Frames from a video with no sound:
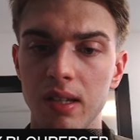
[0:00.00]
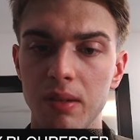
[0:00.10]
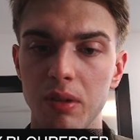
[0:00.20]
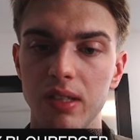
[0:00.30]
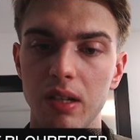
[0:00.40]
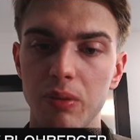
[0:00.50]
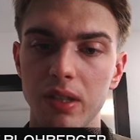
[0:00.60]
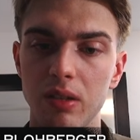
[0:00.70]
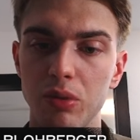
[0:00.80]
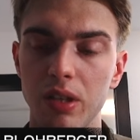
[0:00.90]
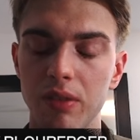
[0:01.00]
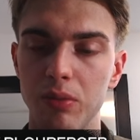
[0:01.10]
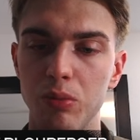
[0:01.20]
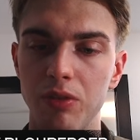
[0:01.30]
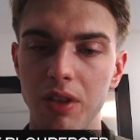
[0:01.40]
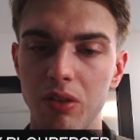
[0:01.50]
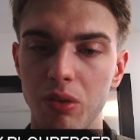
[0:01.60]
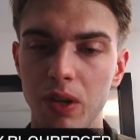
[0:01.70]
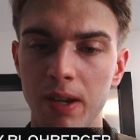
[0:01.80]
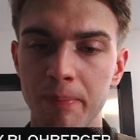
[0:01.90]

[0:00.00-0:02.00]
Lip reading: because otherwise he would have the move e3.